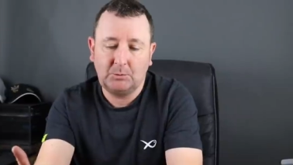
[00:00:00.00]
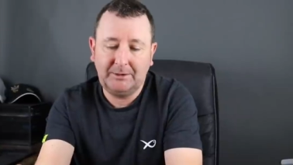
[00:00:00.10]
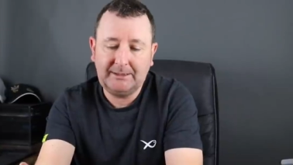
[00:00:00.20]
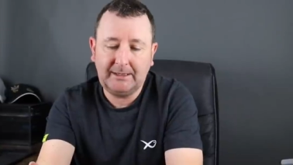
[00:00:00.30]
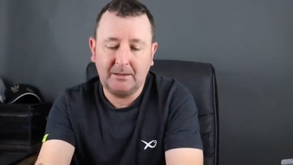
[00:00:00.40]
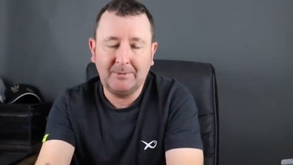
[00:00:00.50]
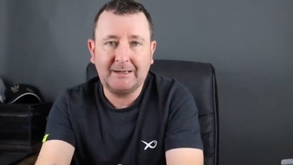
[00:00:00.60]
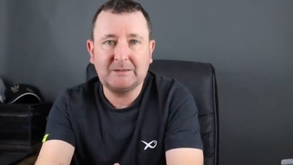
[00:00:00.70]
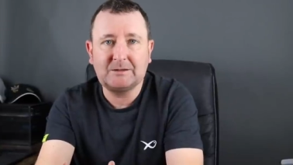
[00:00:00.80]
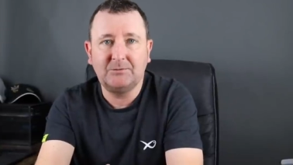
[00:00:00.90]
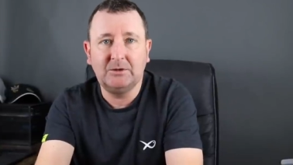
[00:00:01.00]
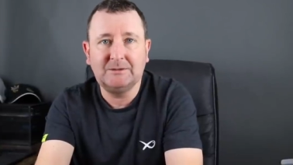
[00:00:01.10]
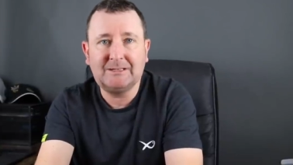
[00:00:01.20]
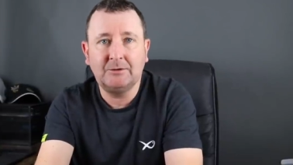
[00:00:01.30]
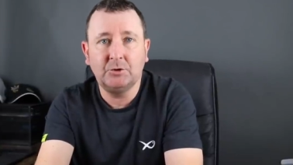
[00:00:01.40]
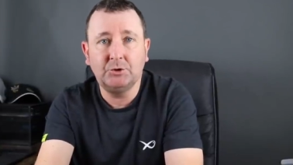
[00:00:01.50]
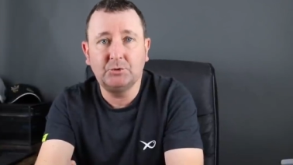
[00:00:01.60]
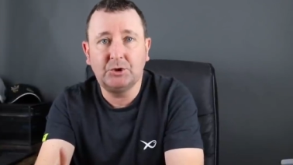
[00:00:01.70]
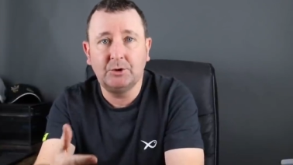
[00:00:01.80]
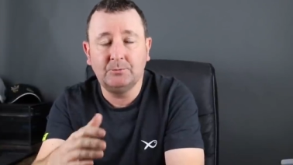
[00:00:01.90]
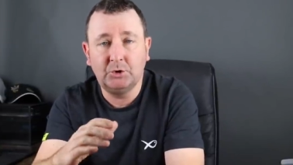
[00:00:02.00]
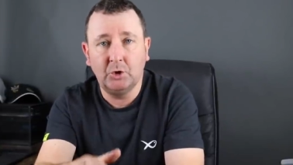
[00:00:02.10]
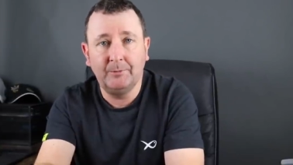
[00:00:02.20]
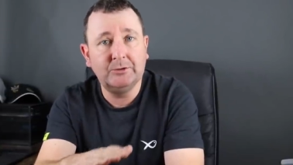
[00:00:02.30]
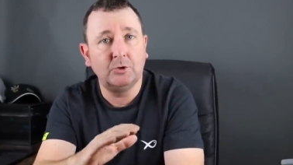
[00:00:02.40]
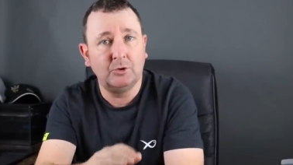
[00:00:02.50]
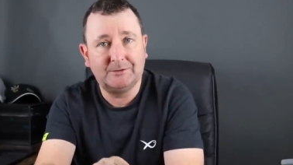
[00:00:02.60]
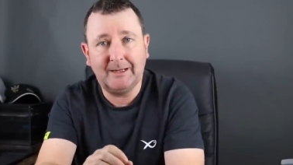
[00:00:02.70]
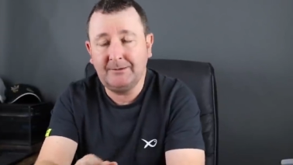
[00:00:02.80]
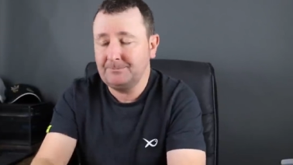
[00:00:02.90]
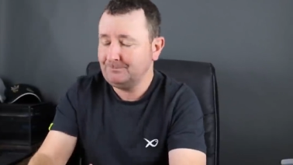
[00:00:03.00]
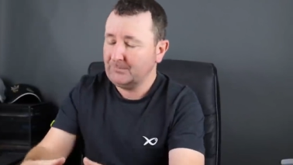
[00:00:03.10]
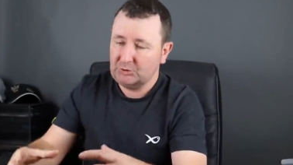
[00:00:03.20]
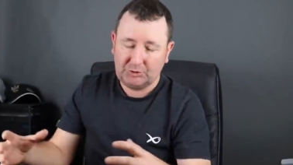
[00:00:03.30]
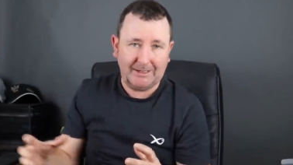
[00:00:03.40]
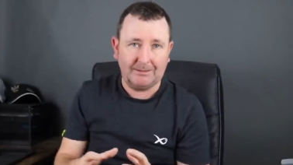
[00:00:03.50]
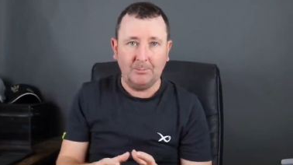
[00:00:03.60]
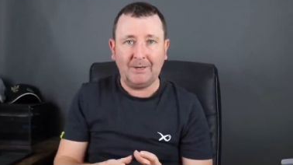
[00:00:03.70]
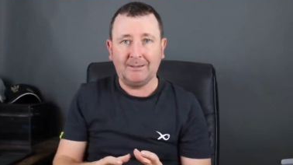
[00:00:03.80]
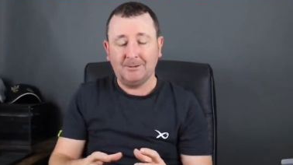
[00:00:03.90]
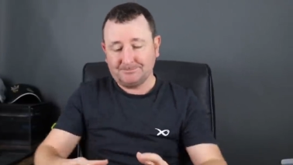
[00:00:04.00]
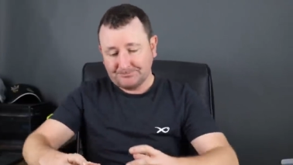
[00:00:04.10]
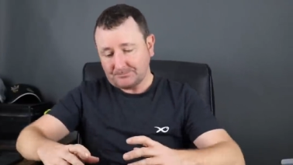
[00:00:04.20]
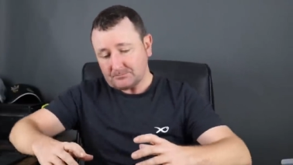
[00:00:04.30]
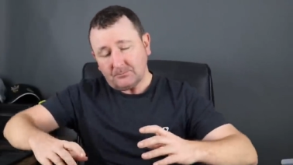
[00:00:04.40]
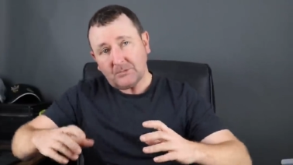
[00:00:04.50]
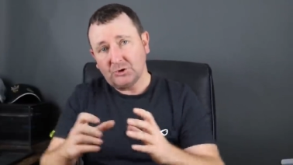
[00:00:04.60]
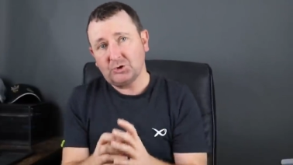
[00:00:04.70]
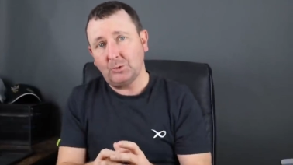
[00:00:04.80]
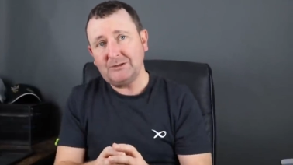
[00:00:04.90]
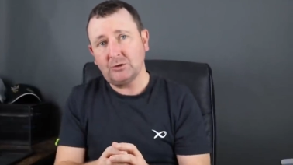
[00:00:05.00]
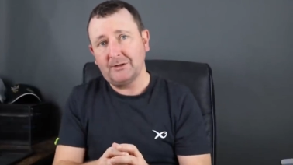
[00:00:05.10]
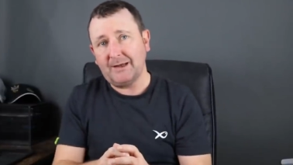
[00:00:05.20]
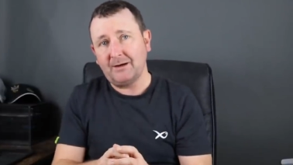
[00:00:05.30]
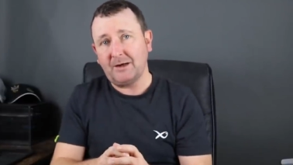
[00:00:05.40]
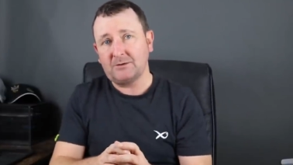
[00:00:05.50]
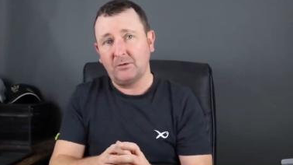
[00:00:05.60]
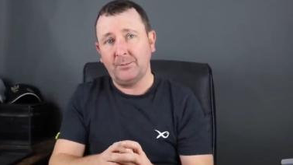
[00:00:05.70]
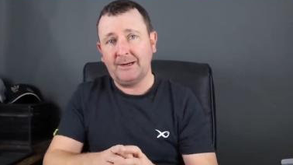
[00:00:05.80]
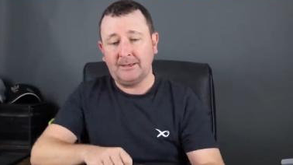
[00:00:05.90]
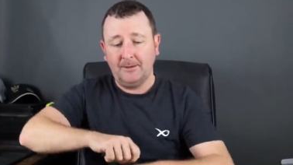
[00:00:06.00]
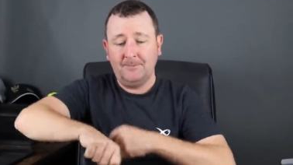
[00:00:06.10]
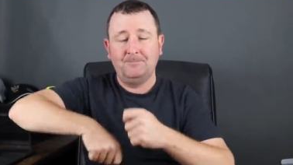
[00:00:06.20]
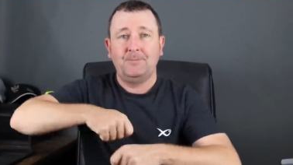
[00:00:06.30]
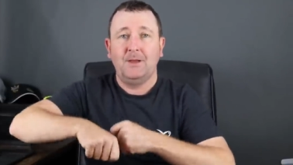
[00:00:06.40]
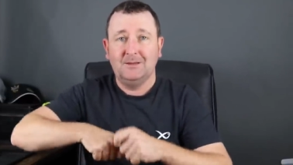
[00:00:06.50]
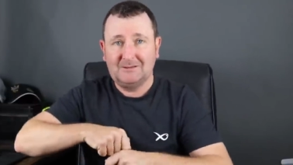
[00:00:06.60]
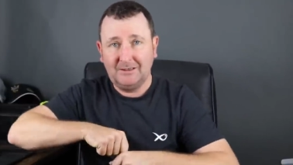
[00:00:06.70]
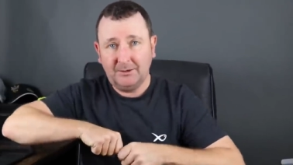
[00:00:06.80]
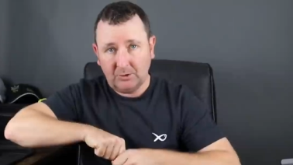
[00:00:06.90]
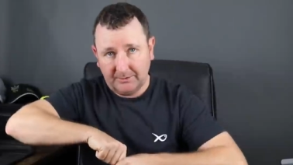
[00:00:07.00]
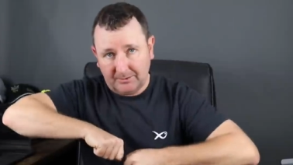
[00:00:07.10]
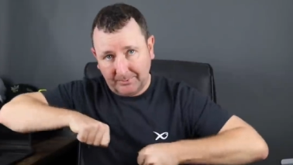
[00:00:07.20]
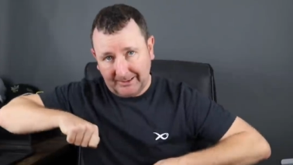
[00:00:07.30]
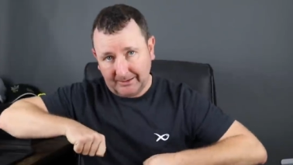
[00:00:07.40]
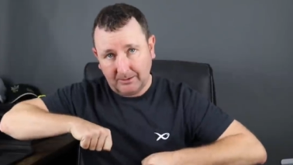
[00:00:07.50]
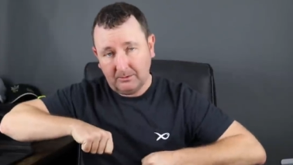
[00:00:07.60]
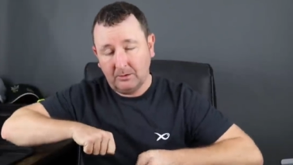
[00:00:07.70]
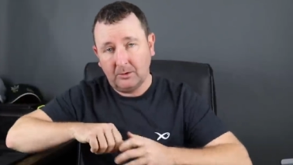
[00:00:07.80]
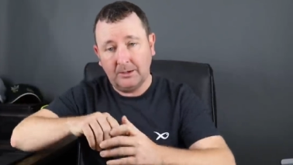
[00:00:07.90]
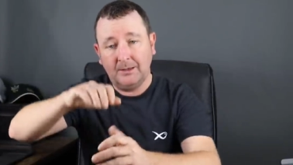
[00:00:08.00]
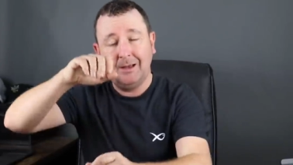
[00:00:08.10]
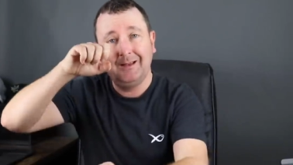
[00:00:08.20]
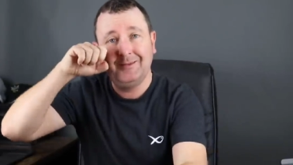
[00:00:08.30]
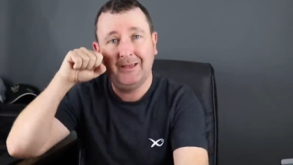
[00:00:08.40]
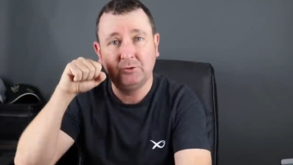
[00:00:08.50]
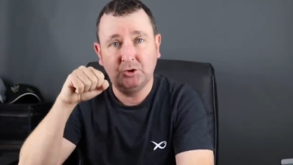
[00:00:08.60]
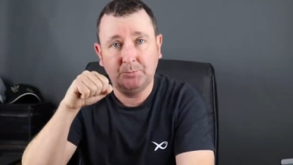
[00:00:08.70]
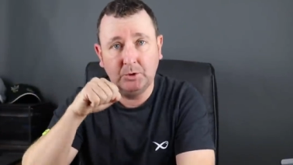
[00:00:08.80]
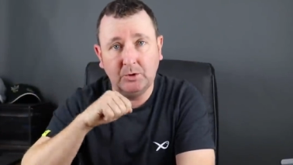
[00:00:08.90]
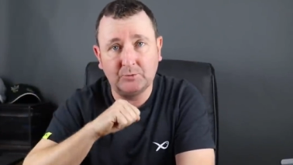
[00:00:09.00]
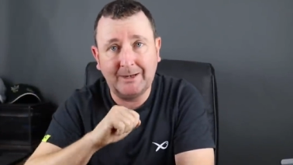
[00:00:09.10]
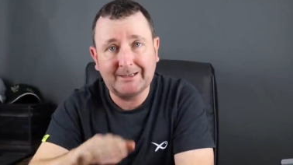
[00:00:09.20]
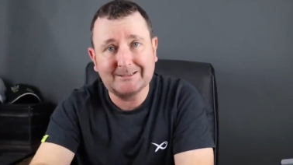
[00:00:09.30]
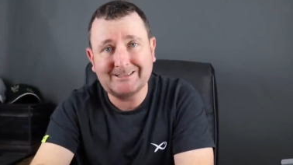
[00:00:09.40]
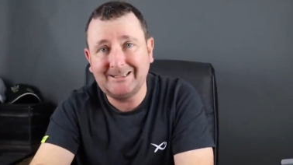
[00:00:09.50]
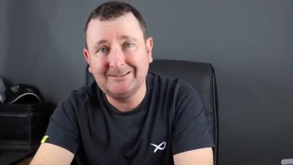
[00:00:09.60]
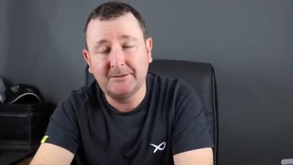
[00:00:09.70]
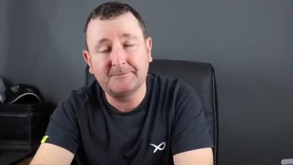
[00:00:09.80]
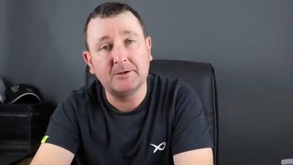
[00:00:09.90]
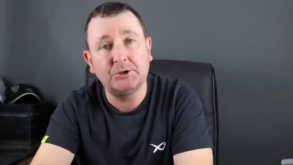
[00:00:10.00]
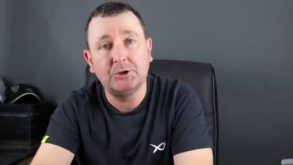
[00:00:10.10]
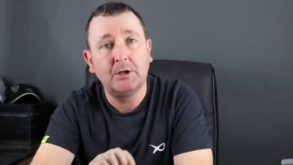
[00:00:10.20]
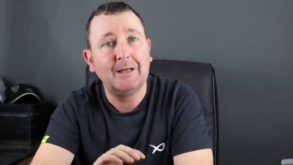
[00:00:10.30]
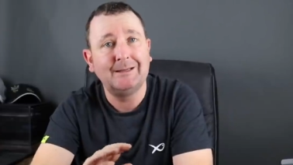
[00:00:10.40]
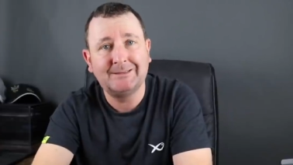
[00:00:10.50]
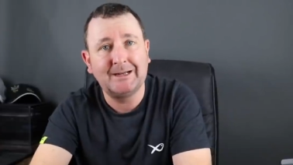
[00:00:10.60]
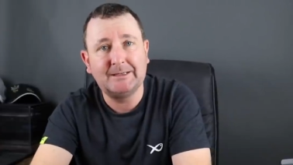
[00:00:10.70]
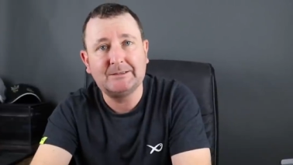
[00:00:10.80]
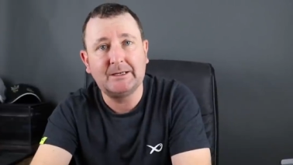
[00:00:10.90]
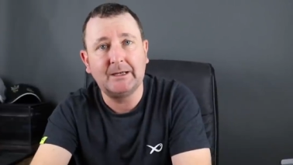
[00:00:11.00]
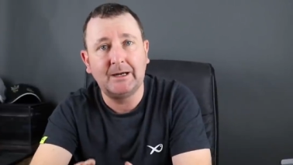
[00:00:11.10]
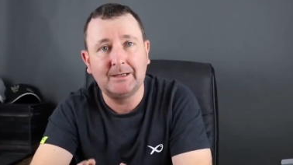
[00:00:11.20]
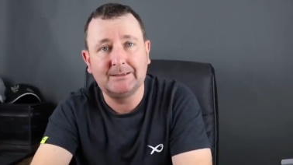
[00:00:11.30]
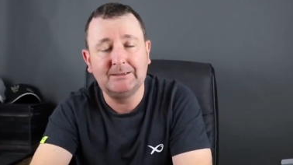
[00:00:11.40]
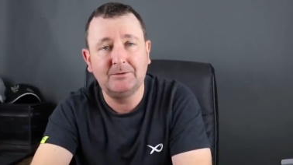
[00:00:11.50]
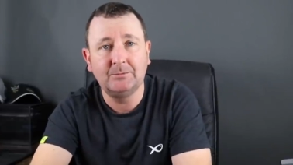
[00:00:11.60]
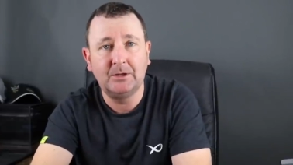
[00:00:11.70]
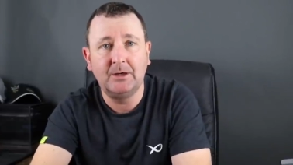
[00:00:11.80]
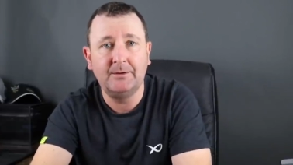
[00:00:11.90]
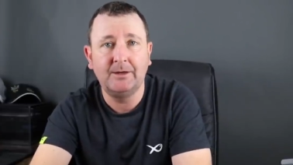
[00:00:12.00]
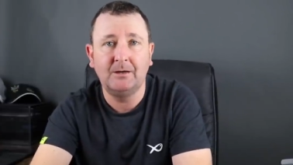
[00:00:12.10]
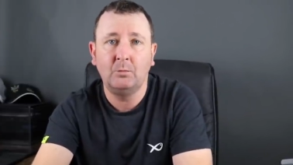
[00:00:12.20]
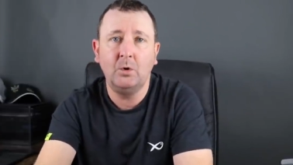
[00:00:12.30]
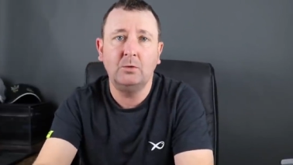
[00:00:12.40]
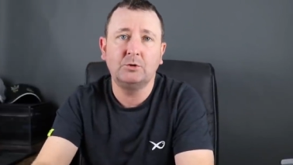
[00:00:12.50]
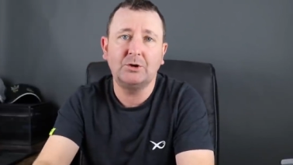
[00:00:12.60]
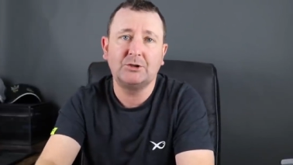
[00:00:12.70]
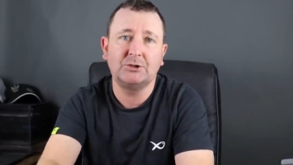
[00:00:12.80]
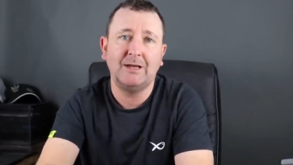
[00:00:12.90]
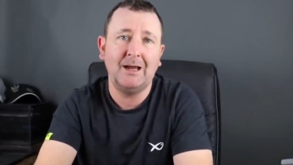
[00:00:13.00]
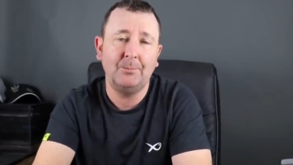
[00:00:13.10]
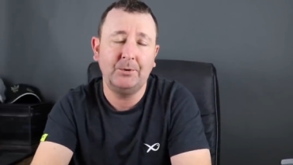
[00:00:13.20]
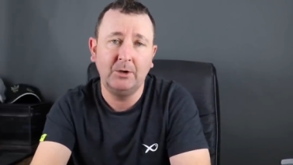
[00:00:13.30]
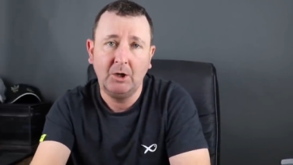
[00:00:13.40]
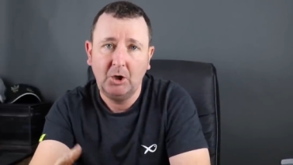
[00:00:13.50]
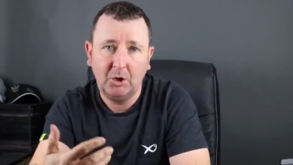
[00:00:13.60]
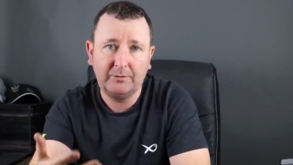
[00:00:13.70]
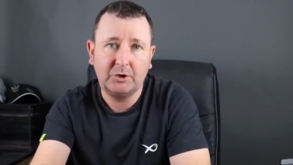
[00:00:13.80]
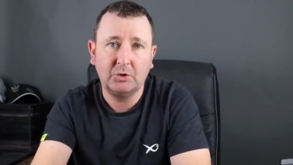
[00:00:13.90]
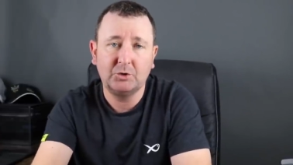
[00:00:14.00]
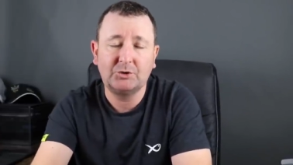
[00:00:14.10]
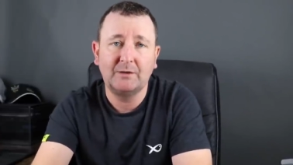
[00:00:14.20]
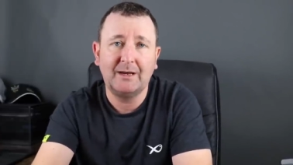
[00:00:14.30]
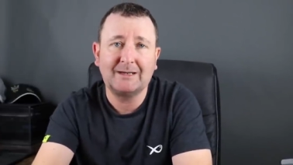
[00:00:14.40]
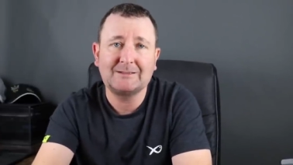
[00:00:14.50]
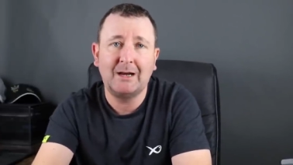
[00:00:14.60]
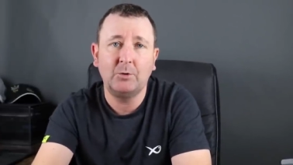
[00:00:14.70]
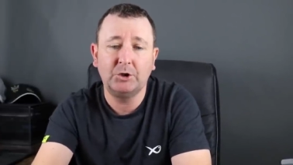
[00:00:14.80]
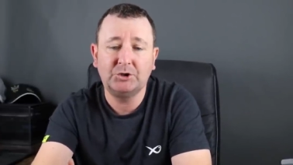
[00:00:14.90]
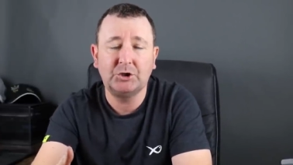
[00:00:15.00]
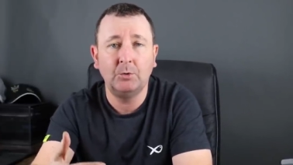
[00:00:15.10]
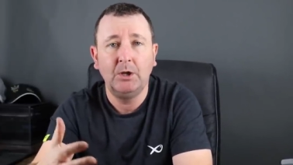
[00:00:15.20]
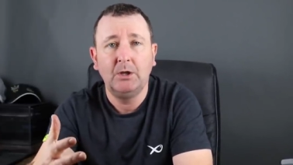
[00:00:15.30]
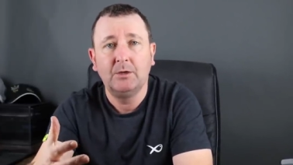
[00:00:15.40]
so when you get your maggots if you intend on using them dormant or dead just get your bag squeeze all the air out of the bag tie a knot in the bag all right and then just put those maggots in the fridge and that is it I leave them like that and what will gradually happen over the course of the next hour or two